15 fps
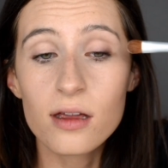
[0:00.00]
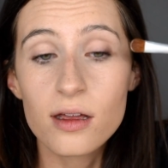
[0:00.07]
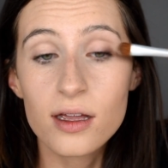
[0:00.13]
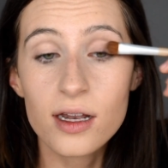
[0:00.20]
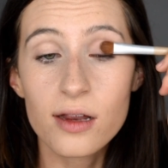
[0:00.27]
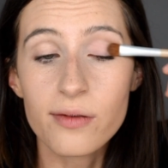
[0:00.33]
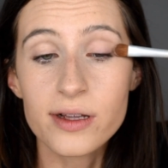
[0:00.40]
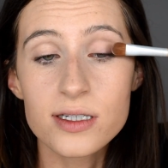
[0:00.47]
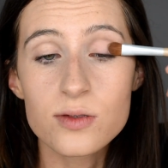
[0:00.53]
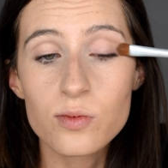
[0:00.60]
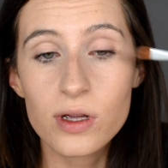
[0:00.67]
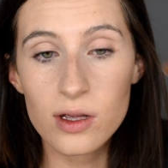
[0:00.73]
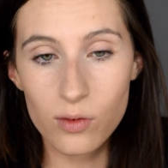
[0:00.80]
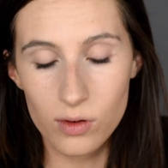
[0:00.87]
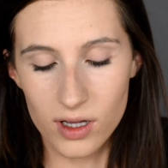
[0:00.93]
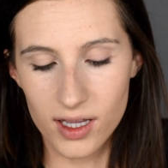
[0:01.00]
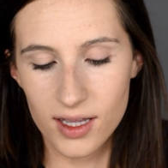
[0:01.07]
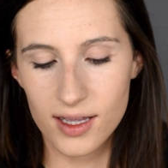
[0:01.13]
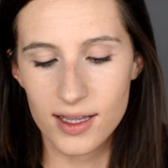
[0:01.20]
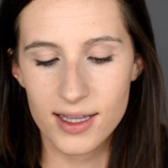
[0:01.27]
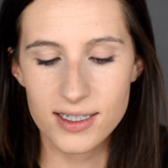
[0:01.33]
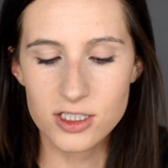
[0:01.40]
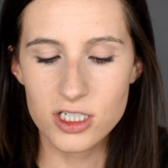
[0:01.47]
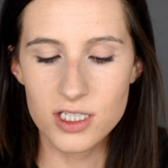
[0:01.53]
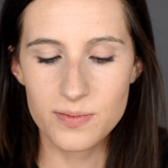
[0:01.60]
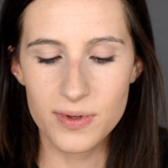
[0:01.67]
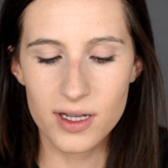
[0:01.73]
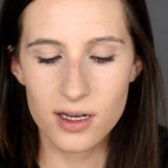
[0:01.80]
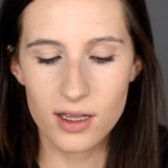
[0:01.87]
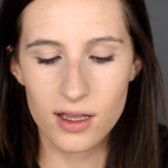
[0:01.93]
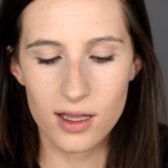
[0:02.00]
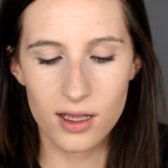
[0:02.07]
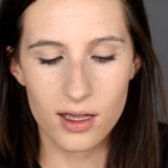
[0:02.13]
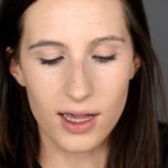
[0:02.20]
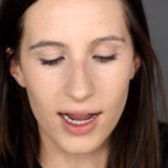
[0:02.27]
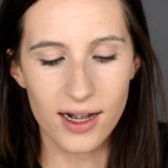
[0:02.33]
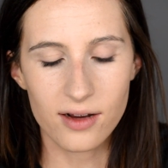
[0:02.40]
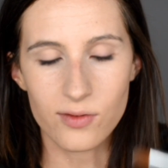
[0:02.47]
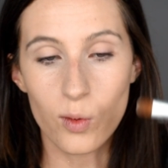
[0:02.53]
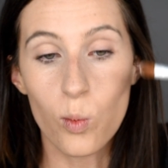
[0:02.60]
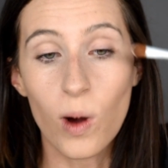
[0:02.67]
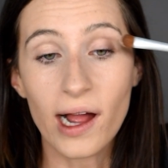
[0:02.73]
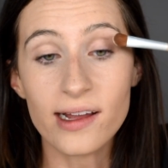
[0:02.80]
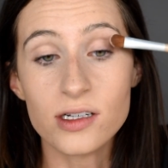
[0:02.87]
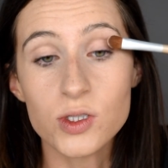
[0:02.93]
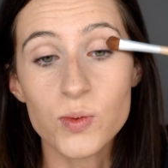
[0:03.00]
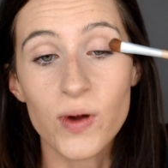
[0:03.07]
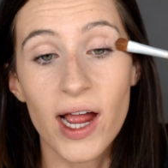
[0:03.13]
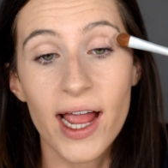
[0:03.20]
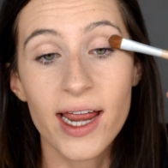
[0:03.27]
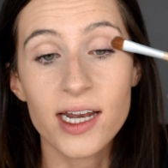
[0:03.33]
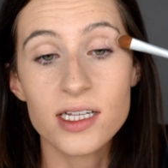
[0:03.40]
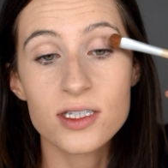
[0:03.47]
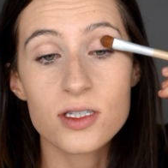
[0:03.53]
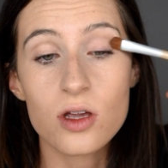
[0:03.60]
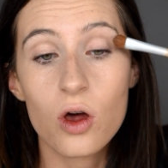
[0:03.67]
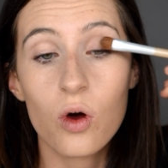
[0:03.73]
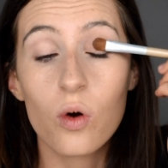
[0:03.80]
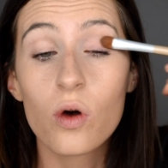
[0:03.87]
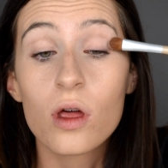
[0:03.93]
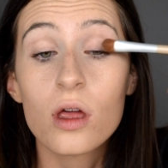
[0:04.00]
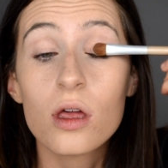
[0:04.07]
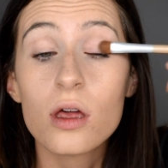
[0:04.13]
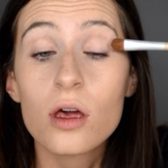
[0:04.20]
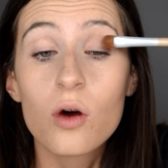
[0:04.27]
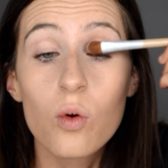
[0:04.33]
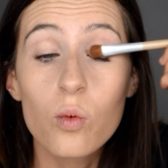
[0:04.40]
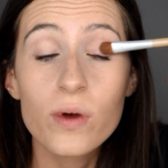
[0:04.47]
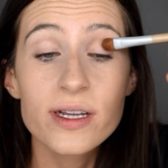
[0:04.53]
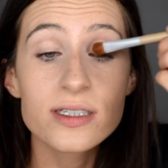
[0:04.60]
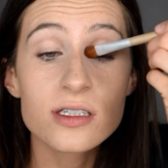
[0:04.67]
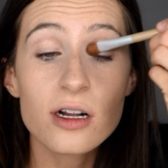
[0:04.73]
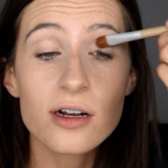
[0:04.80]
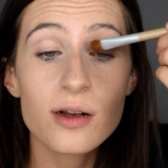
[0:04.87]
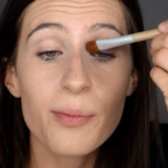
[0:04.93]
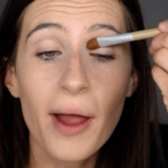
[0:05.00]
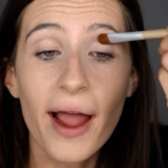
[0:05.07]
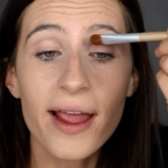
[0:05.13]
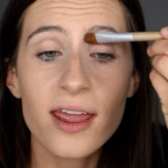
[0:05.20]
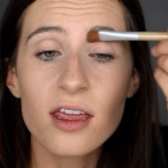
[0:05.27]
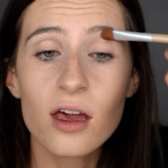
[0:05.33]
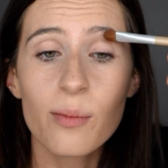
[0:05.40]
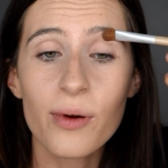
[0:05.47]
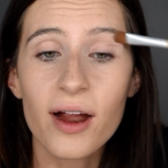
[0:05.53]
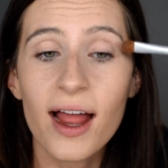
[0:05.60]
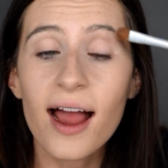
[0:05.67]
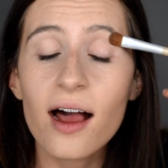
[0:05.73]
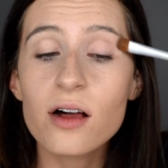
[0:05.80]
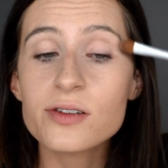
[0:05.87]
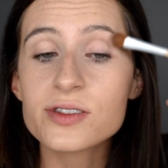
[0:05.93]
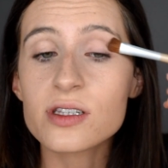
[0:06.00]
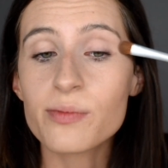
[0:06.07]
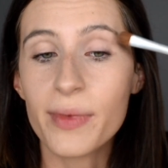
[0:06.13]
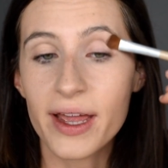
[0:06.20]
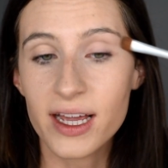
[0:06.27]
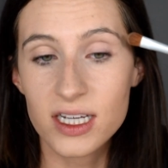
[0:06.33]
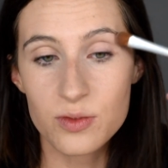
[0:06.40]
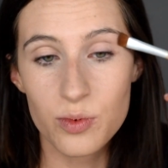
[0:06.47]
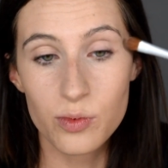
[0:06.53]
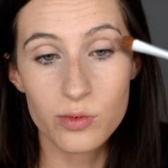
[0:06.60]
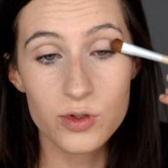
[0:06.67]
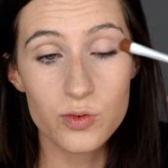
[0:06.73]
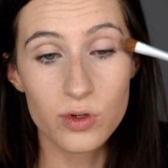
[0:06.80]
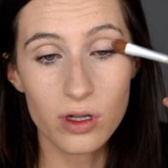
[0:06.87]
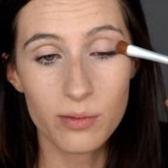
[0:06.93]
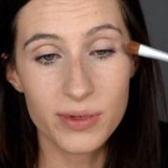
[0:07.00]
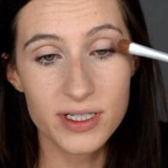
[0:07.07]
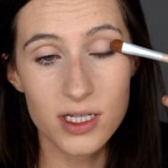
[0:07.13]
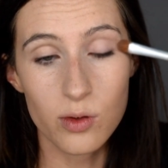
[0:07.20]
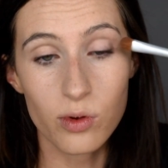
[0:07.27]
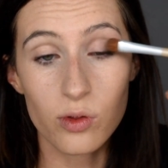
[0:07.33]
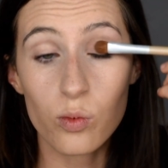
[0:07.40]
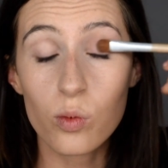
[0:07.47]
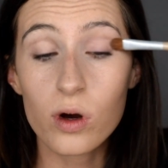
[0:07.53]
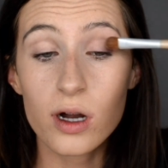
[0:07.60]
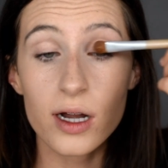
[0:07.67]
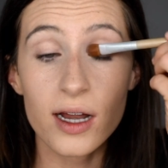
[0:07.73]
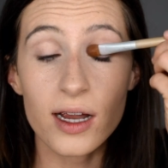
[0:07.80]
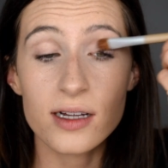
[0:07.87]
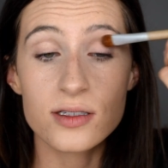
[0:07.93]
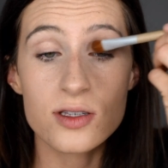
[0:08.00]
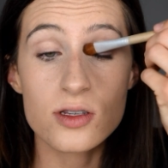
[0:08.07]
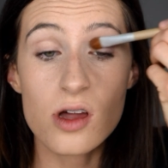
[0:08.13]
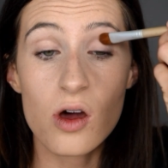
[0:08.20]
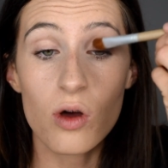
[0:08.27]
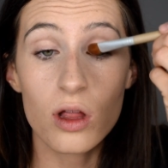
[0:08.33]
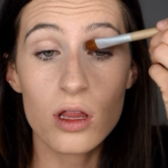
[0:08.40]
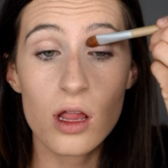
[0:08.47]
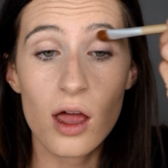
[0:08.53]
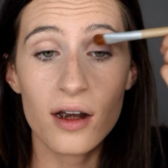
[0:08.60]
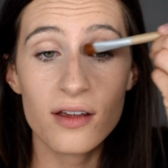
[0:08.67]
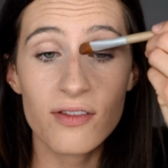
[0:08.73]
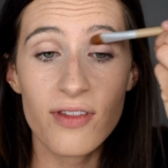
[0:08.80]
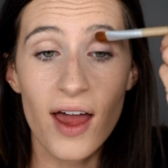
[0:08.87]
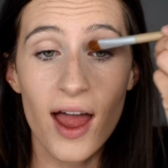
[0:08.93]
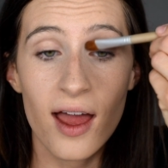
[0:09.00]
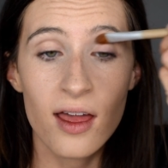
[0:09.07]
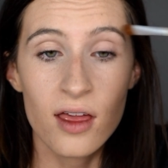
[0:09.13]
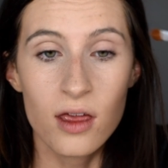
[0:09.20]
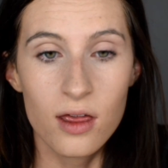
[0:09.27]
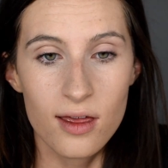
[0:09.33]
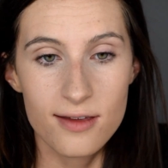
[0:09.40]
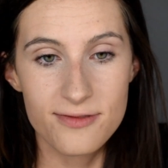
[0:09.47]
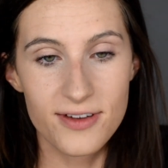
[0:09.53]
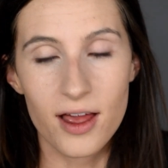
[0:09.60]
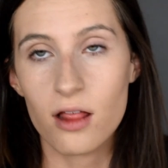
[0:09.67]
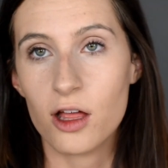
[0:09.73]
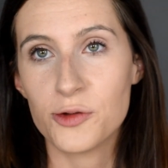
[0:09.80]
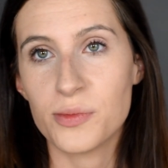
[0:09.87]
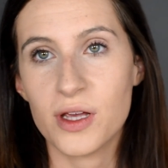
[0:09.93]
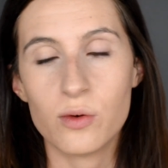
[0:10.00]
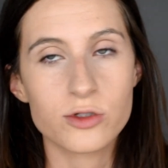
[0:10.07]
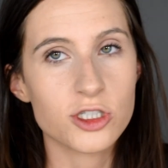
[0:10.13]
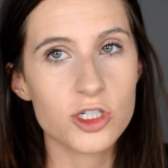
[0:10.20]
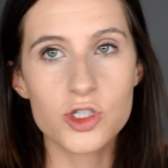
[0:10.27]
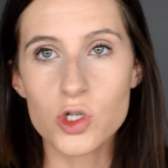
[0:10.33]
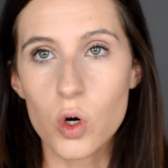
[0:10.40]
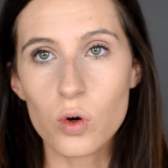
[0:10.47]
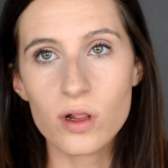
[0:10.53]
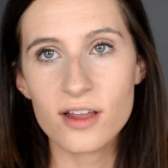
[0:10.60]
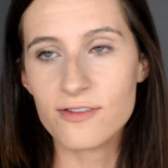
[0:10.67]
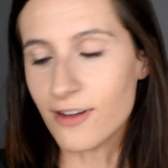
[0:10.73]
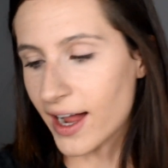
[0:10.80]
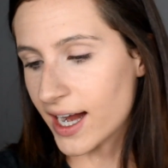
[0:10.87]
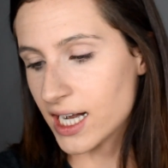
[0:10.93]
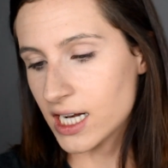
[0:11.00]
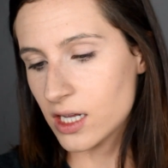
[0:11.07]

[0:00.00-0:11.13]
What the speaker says: it's just been a kind of a wild ride, and so we started packing up our house, and my husband was really busy with work, and so a lot of that fell on me, which is totally fine.